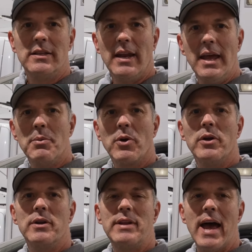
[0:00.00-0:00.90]
Today,
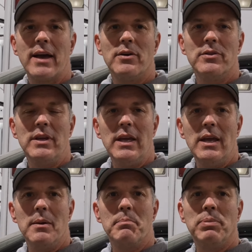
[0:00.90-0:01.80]
we're going to tackle
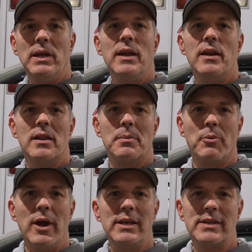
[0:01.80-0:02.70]
the bleeding of the
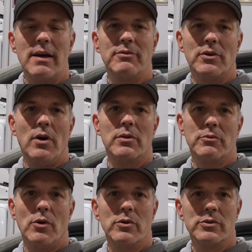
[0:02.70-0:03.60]
brakes after all
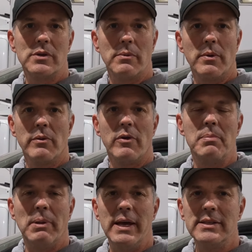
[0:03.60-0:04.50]
the rotors that were
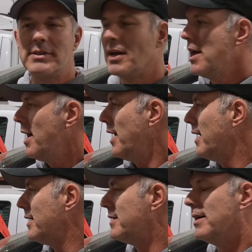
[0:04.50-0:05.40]
replaced.
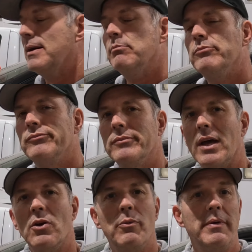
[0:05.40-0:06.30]
And
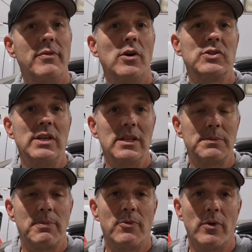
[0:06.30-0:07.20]
I know we've all seen
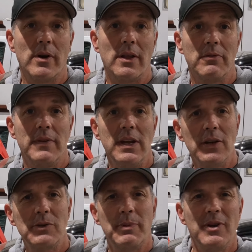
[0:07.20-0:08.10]
this before in other
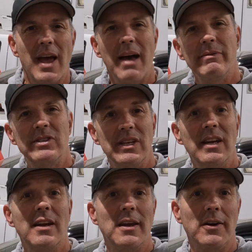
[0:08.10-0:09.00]
videos, but you haven't
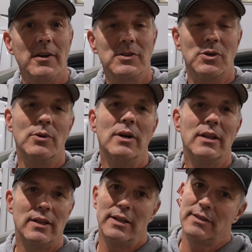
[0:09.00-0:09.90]
seen it here. So
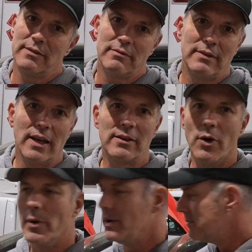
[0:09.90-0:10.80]
let's get
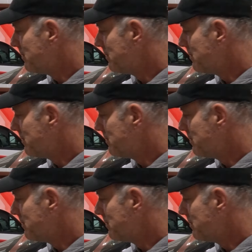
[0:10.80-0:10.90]
going.